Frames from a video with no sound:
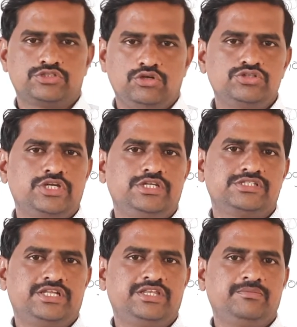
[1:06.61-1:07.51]
Solution
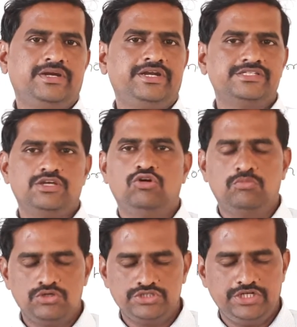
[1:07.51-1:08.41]
is nothing but it is a
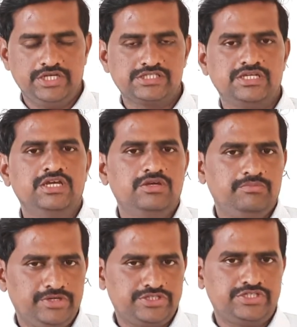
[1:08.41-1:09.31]
homogeneous
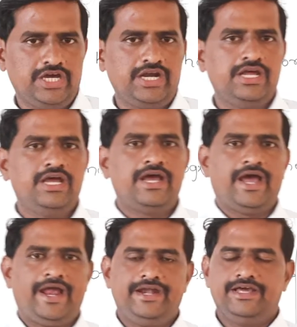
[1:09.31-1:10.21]
mixture,
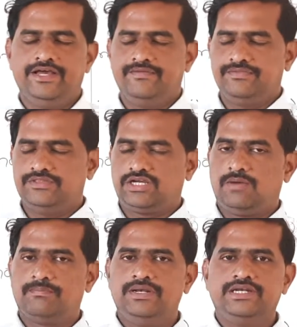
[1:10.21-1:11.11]
and
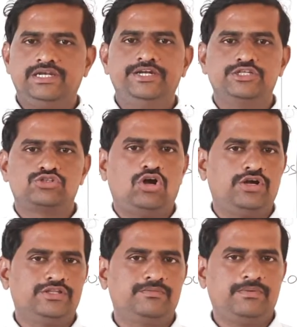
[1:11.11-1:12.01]
completely
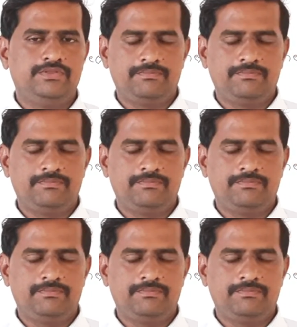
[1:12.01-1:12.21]
dissolved.